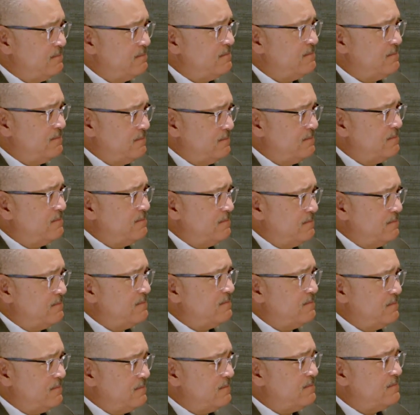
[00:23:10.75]
months
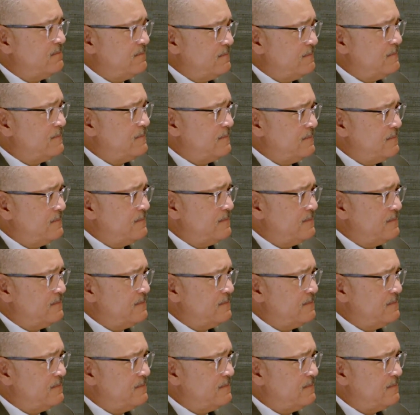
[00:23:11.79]
away
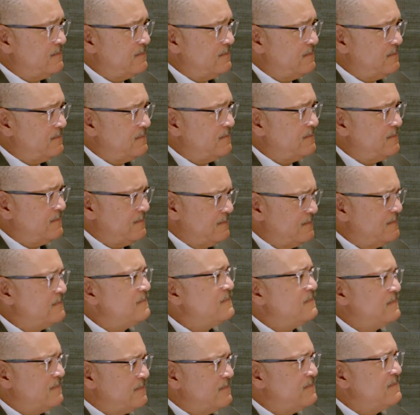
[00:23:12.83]
to
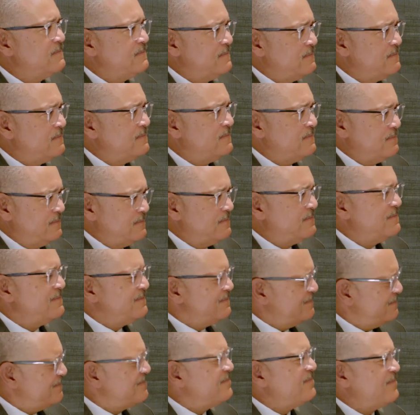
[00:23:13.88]
process and deal
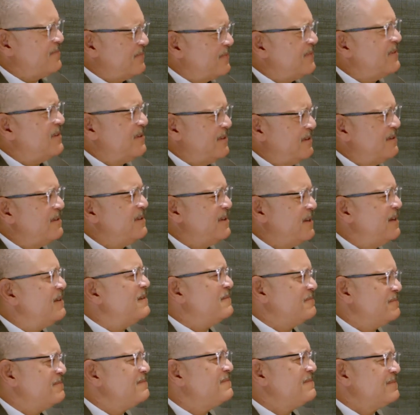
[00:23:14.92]
with, legal
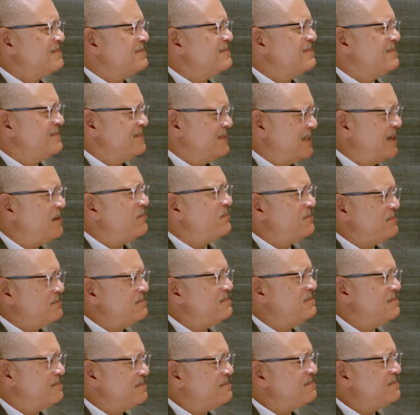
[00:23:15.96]
stuff.
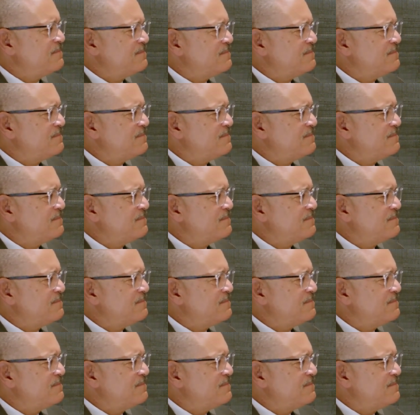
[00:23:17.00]
And